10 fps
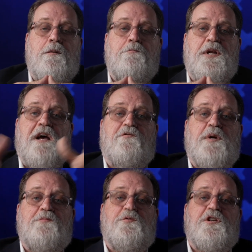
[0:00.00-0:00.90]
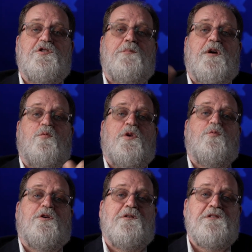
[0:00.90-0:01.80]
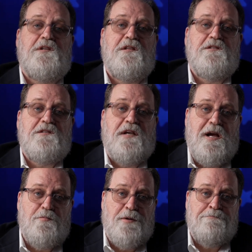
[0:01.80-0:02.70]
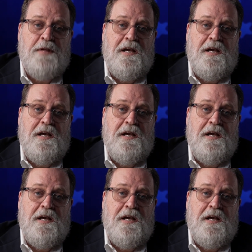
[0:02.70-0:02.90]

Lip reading: But now for my prediction about when we're going to see this camera.